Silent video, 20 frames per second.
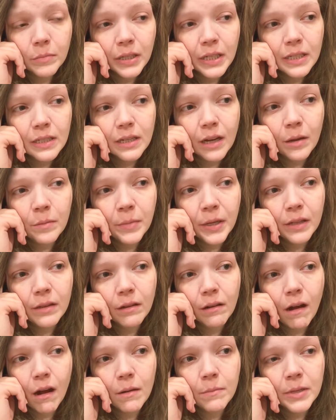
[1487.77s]
Please tell me in
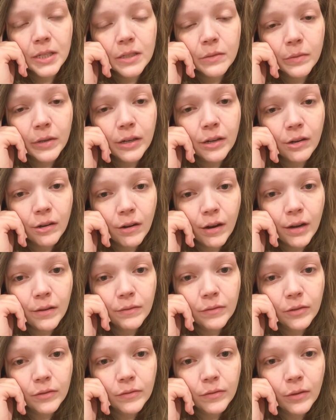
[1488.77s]
the comments what you're
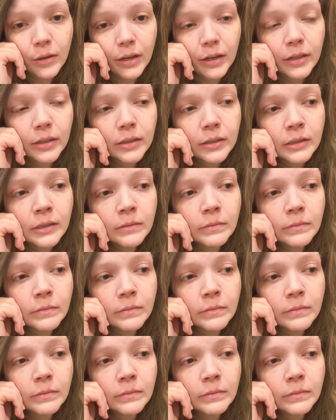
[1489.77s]
grateful for.